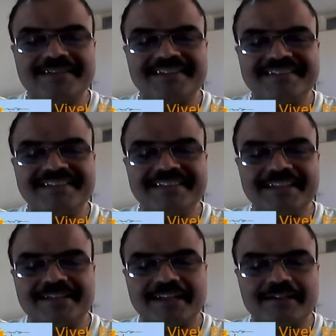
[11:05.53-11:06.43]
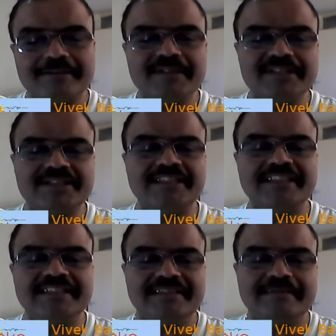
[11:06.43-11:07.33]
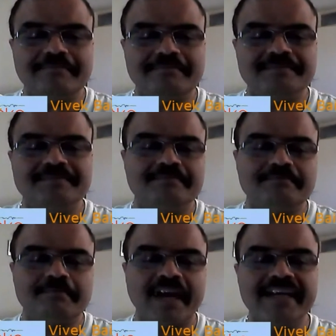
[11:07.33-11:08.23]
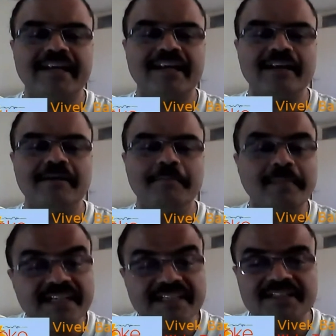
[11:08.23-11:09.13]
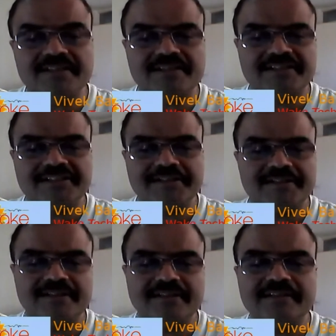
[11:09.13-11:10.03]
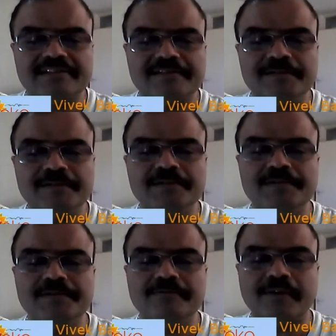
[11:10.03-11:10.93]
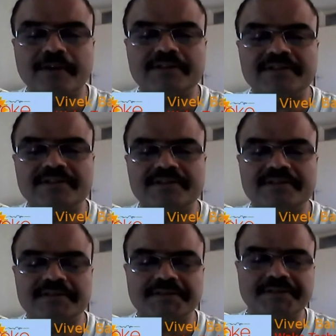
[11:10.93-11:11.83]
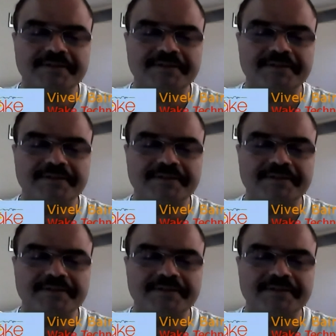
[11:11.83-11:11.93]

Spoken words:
Yeah, the other person, Michael Mertens, who was,